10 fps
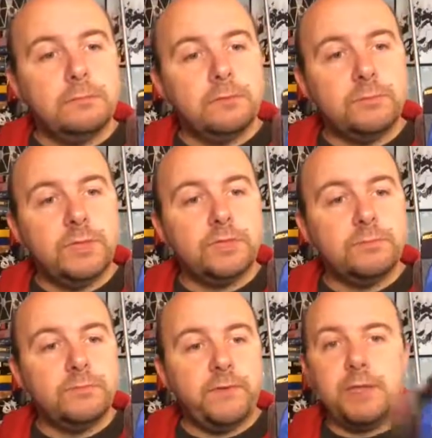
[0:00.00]
Put them next to
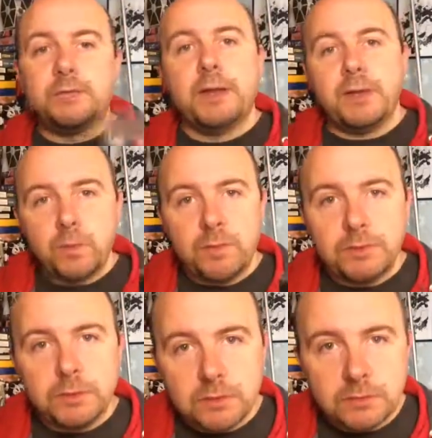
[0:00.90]
some fake spider
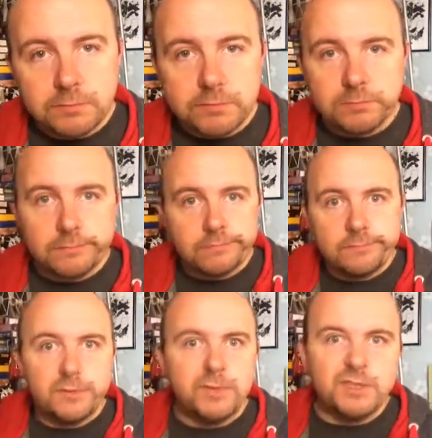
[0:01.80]
webs or
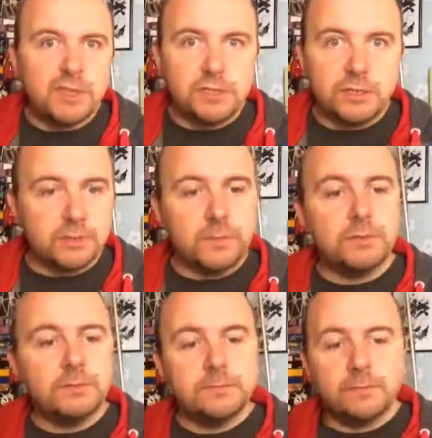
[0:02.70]
rubber snakes or something.
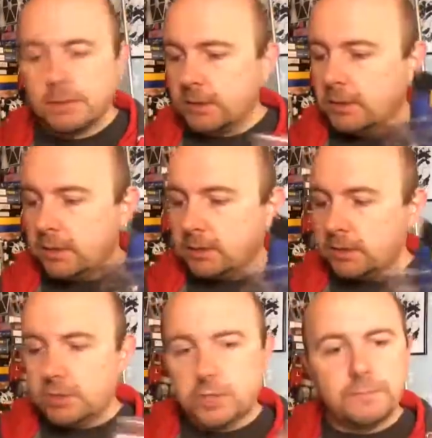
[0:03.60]

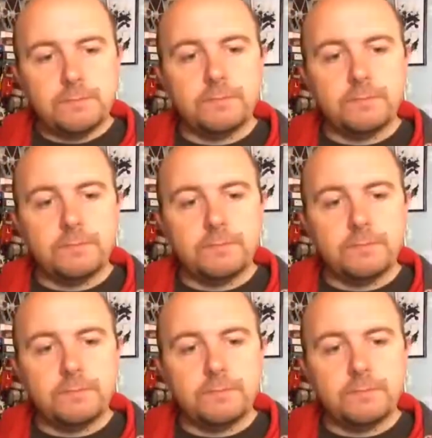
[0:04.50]
These are good.